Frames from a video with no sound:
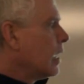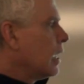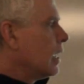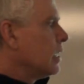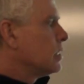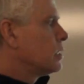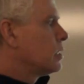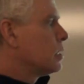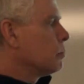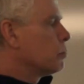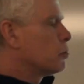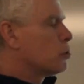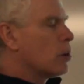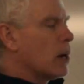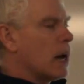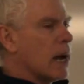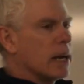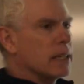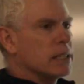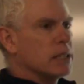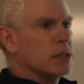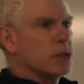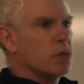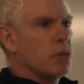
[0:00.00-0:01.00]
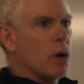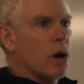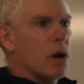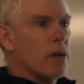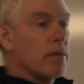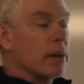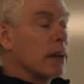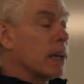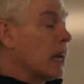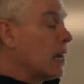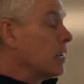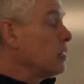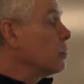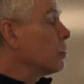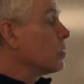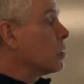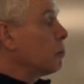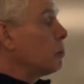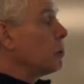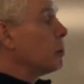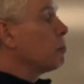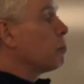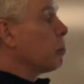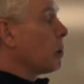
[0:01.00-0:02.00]
and subtract to 12. Again, you
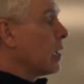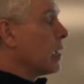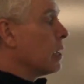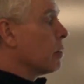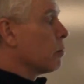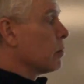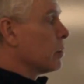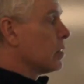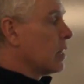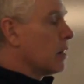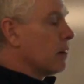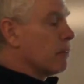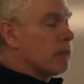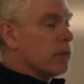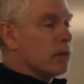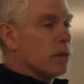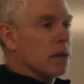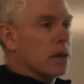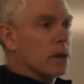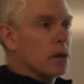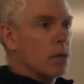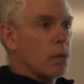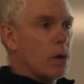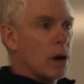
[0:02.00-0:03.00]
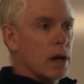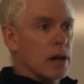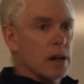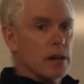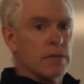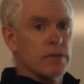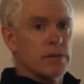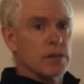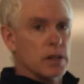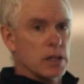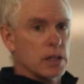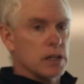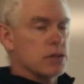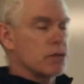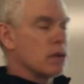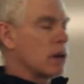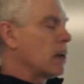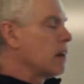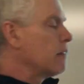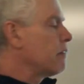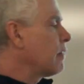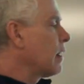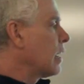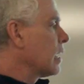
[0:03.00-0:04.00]
could be playing with that for a little while if you're going to
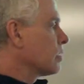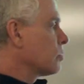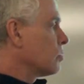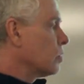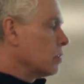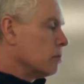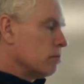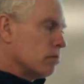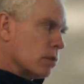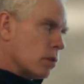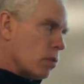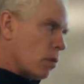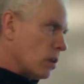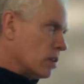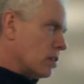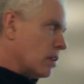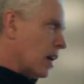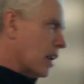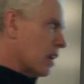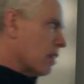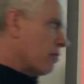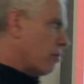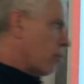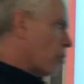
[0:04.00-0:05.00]
try to factor it. Quadratic